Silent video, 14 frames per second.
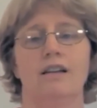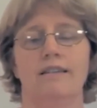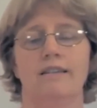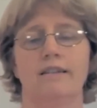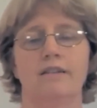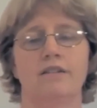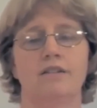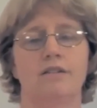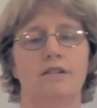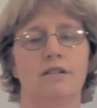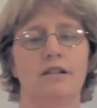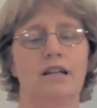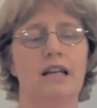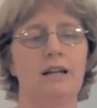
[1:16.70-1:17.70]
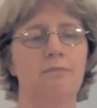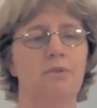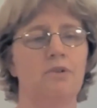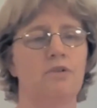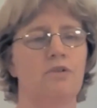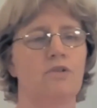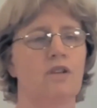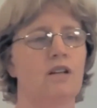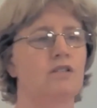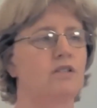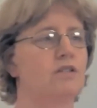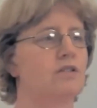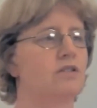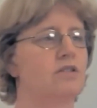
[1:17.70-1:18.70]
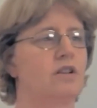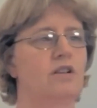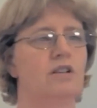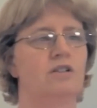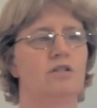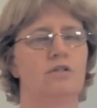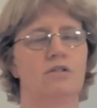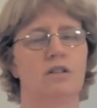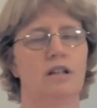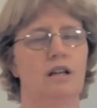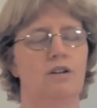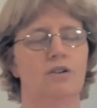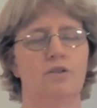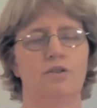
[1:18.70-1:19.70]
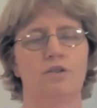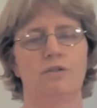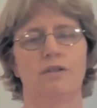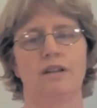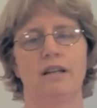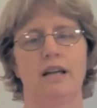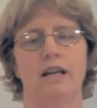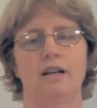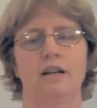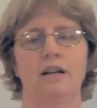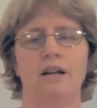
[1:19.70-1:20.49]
the campers, they just started shooting arrows over the net.